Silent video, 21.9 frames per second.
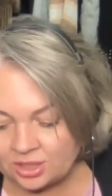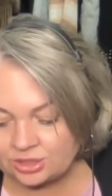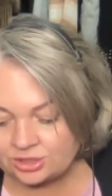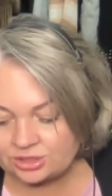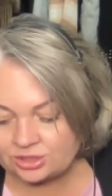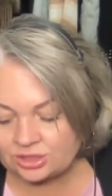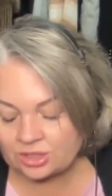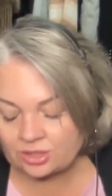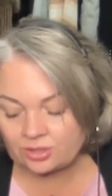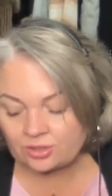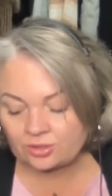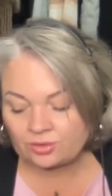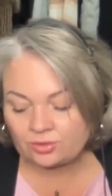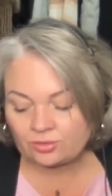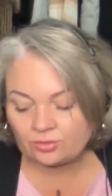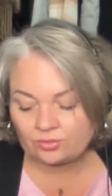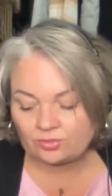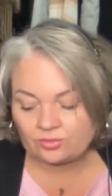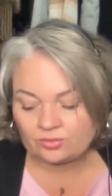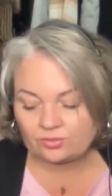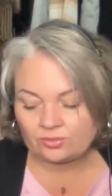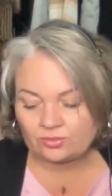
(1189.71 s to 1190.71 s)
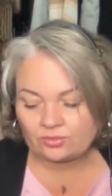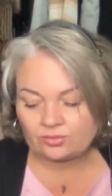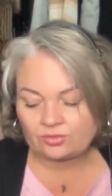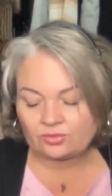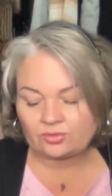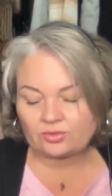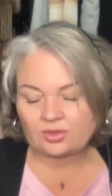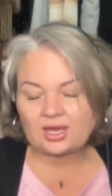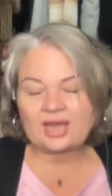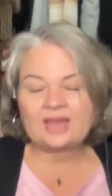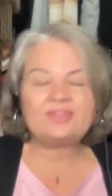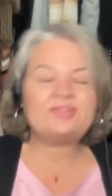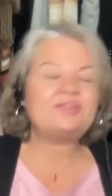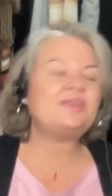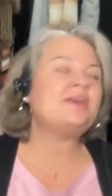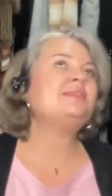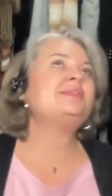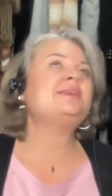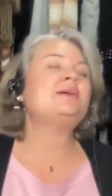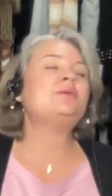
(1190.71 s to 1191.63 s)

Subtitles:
So I think